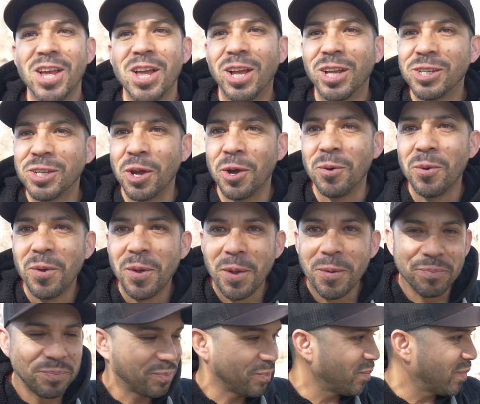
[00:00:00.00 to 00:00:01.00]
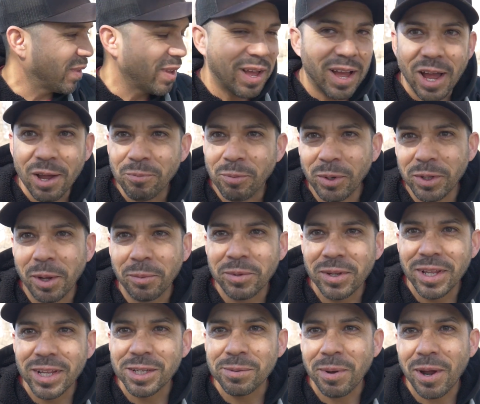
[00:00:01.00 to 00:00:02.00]
So I pulled up to
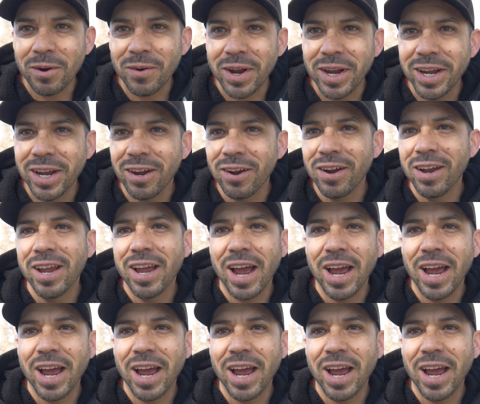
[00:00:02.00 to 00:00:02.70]
the spot right here.